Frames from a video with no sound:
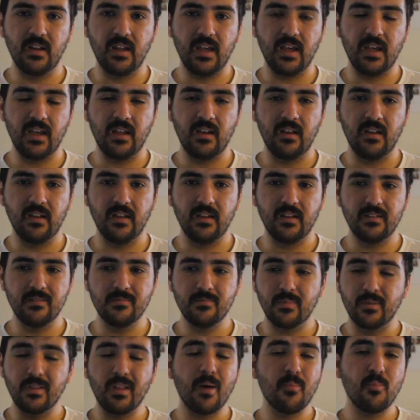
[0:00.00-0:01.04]
and
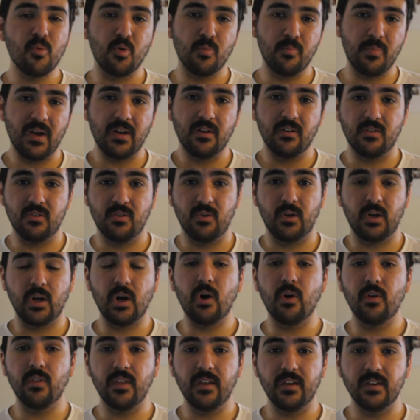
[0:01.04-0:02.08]
a lot more better during
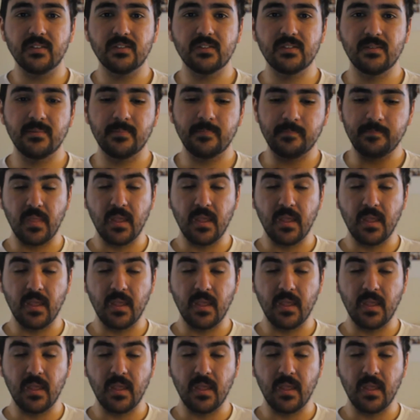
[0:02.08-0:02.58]
all this.